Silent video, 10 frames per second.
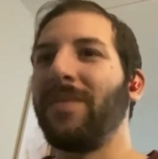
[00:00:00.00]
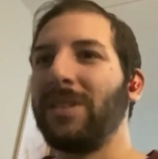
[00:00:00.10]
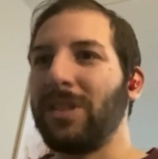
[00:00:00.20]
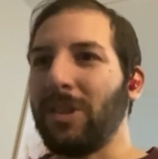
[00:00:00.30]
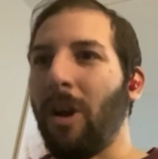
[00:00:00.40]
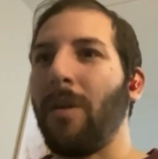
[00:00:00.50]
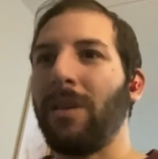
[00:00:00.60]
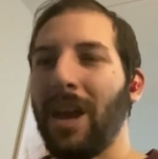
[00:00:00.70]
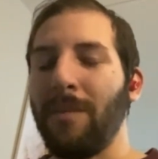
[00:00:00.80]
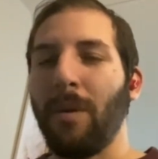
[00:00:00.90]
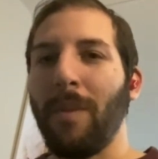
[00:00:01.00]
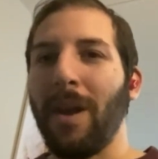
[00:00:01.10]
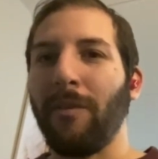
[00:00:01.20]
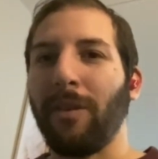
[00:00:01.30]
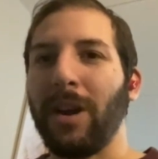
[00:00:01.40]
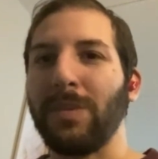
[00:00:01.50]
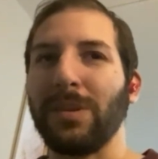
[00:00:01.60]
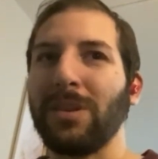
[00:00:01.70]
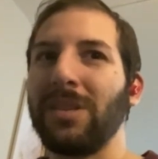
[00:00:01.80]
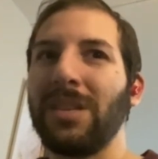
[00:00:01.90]
start getting prepared for
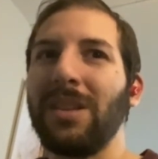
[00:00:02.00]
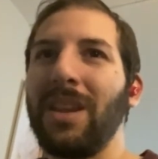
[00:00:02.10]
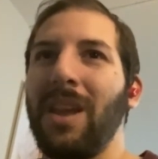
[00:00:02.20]
Christmas because it's sense.